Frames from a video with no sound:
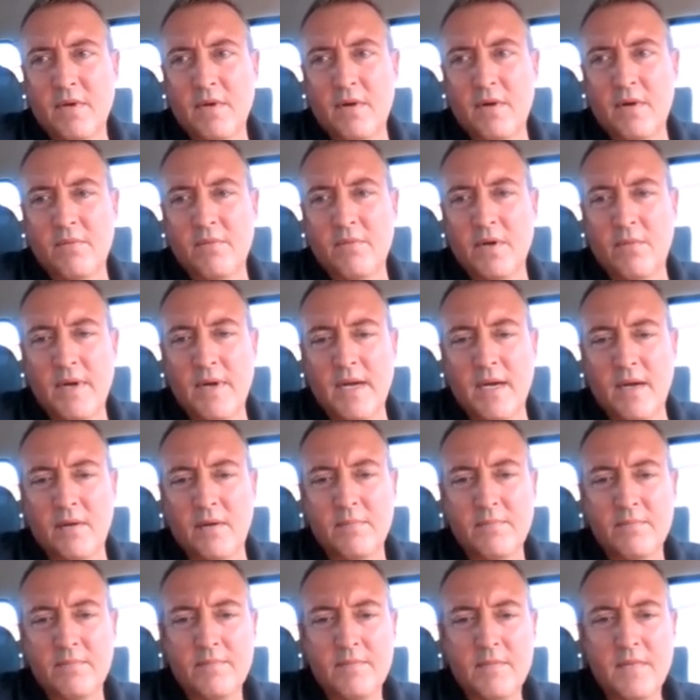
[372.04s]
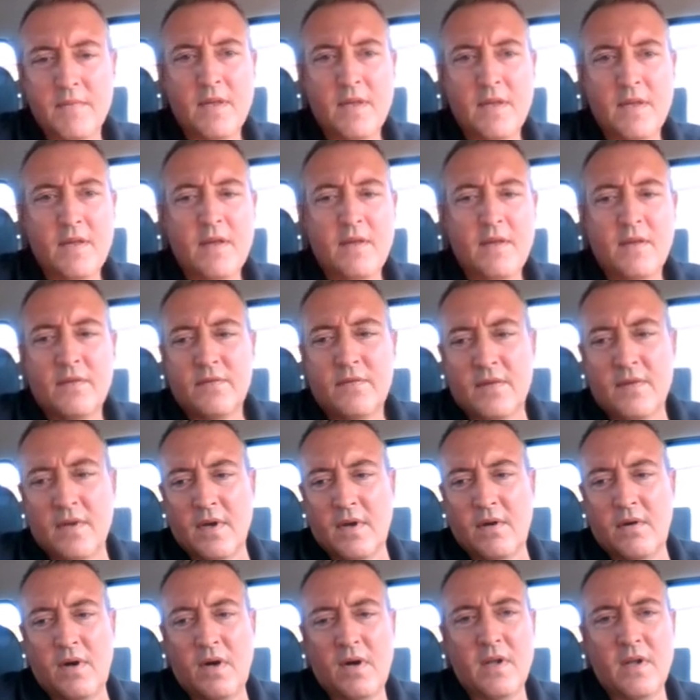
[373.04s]
going real well. So
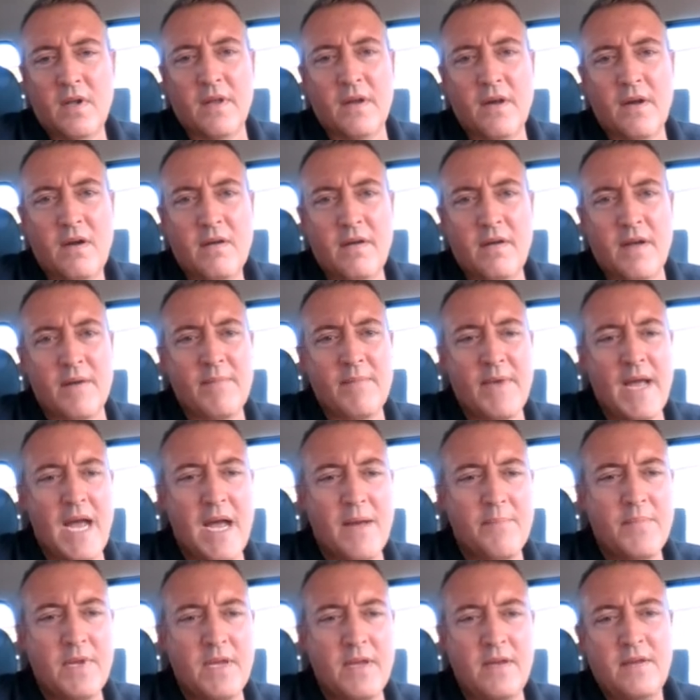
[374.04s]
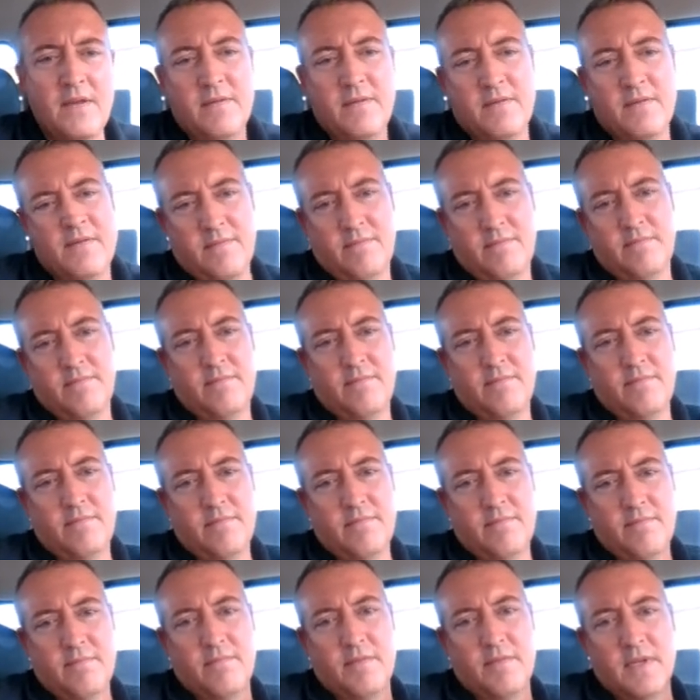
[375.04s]
all in all, I'm happy
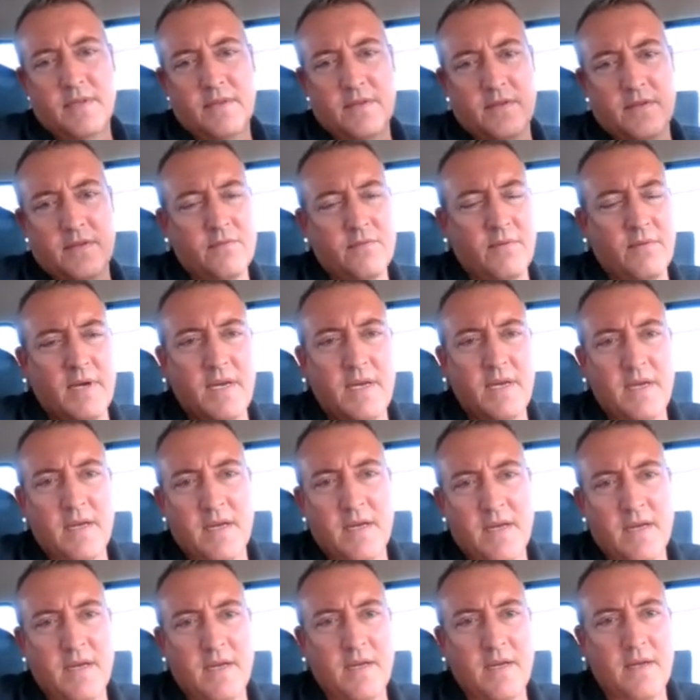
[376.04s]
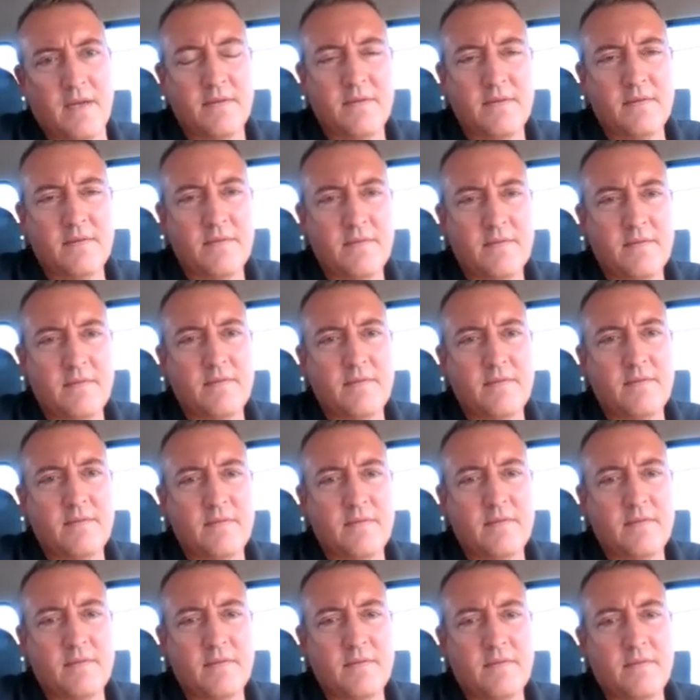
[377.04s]
with the three uh,
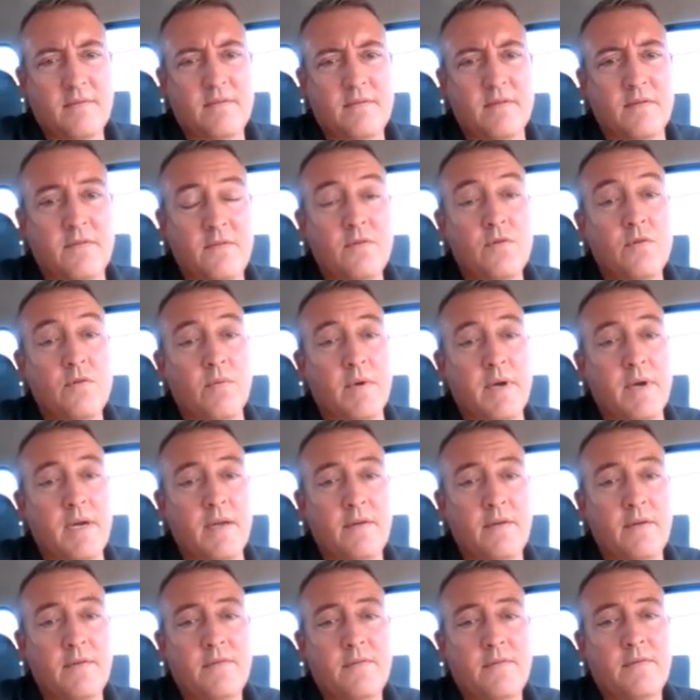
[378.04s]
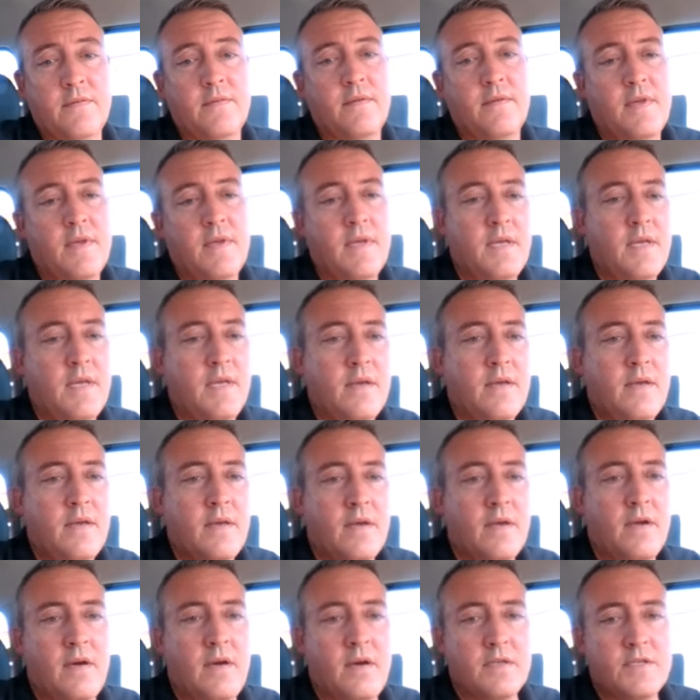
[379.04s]
the two rigs,
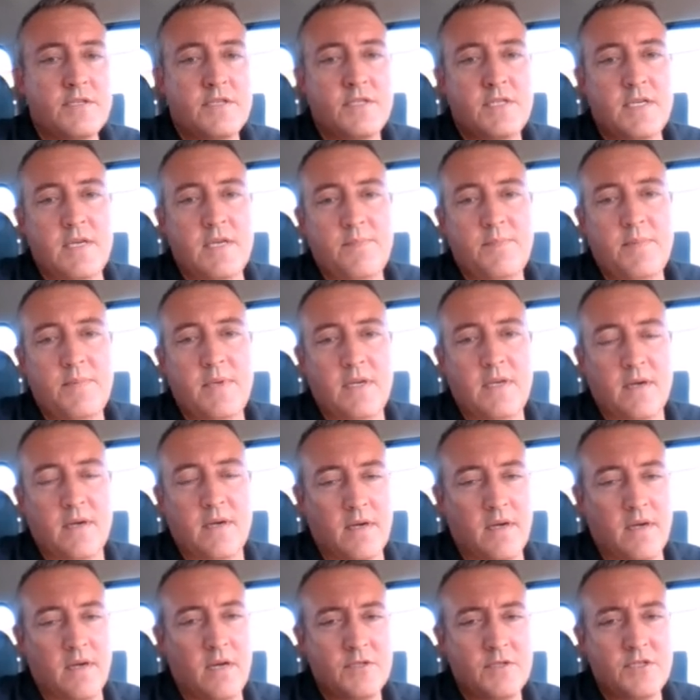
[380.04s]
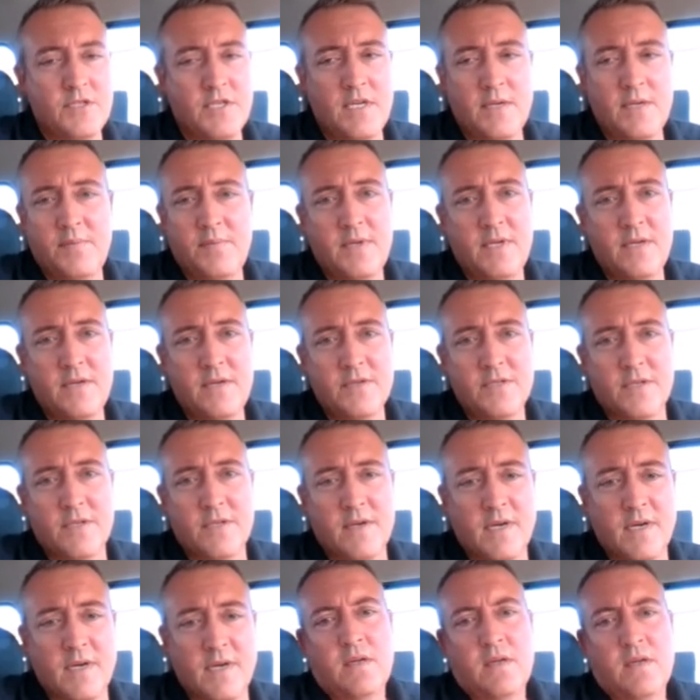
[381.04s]
all CP or all GPUs
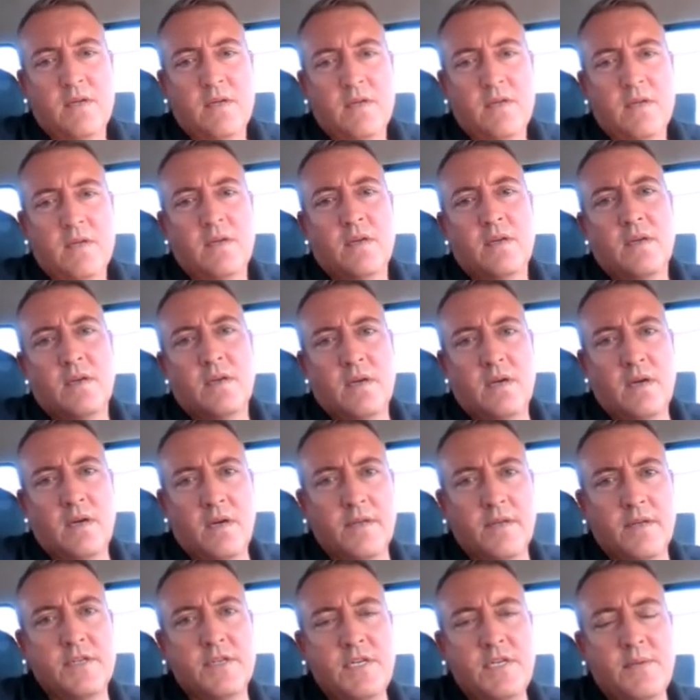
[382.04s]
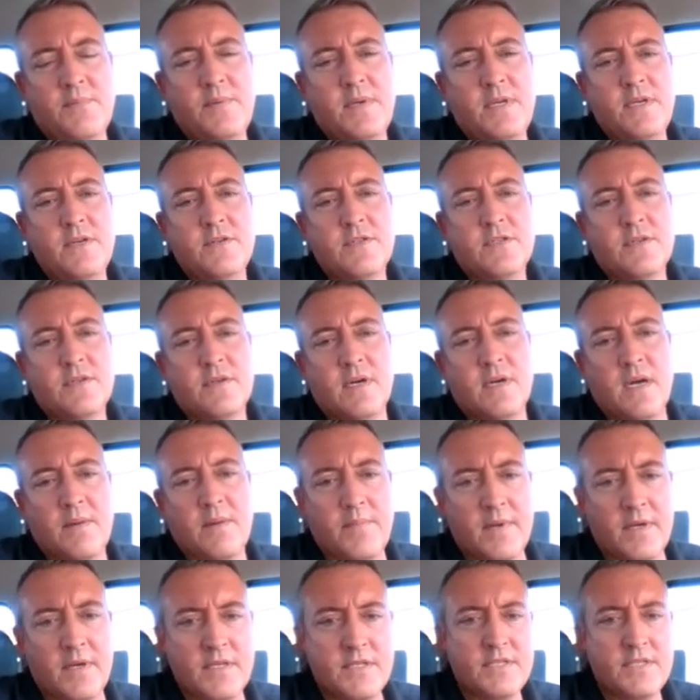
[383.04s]
are up. all the GPUs are
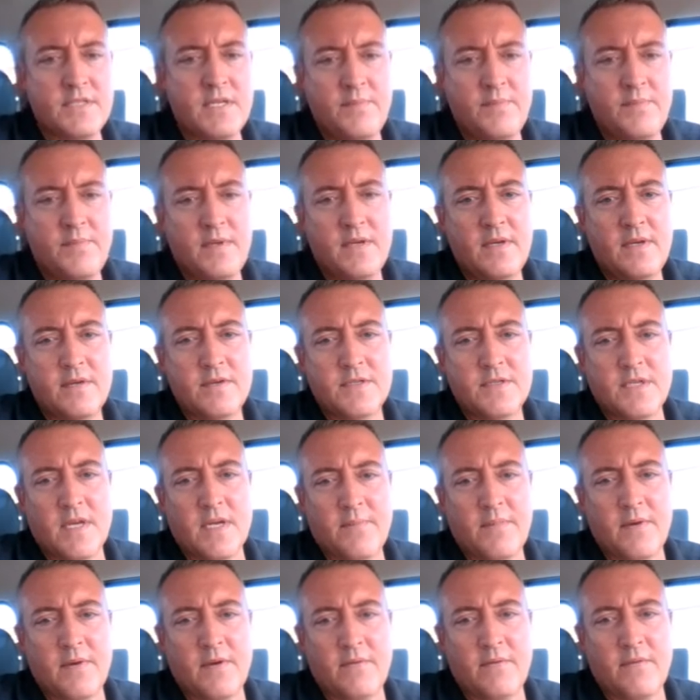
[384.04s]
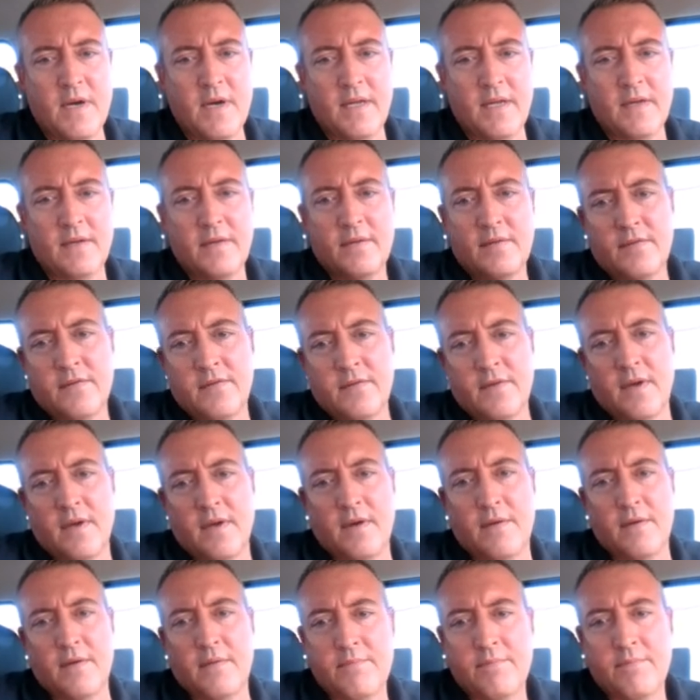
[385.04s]
up and the CPU is up and running.
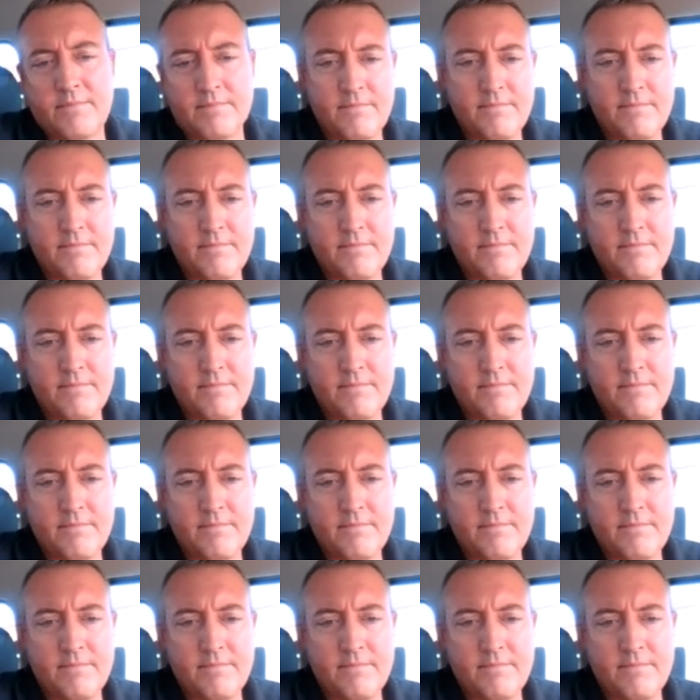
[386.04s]
So